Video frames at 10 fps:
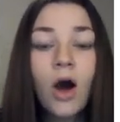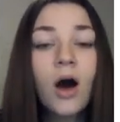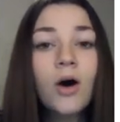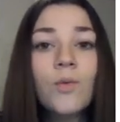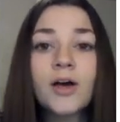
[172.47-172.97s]

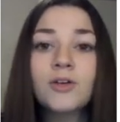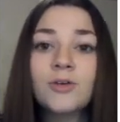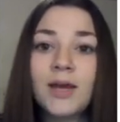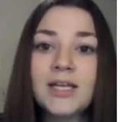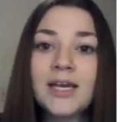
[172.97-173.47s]
all while
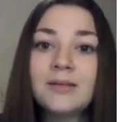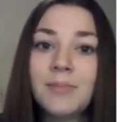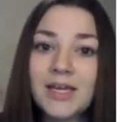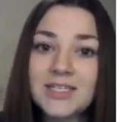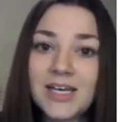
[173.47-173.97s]
creating and
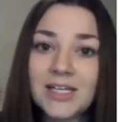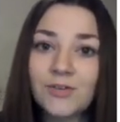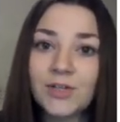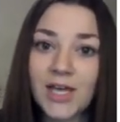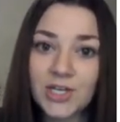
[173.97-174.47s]

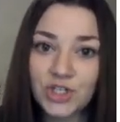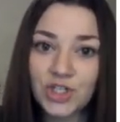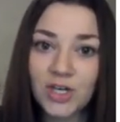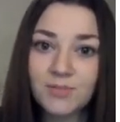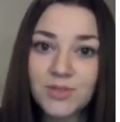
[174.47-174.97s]
maintaining
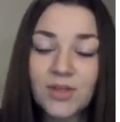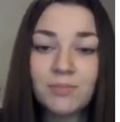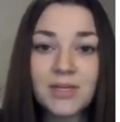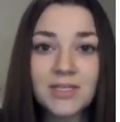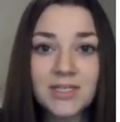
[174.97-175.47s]
relationships
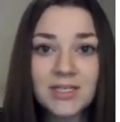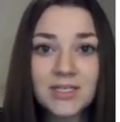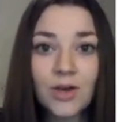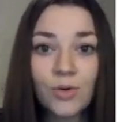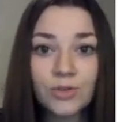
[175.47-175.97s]
with
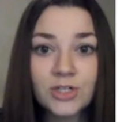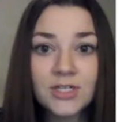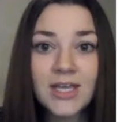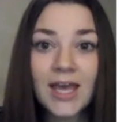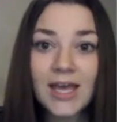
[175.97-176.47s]
business
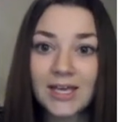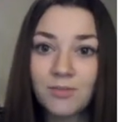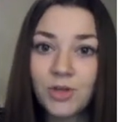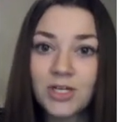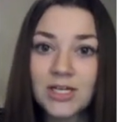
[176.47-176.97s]
owners and
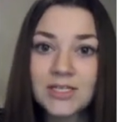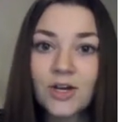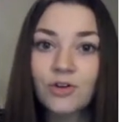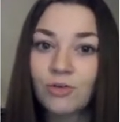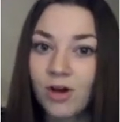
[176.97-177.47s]
communities
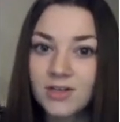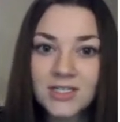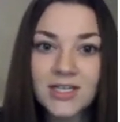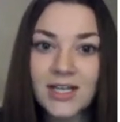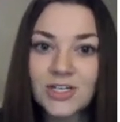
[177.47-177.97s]
across
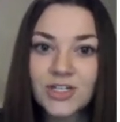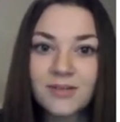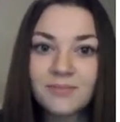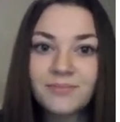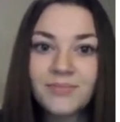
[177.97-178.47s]
the
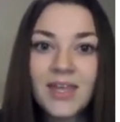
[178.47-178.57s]
nation.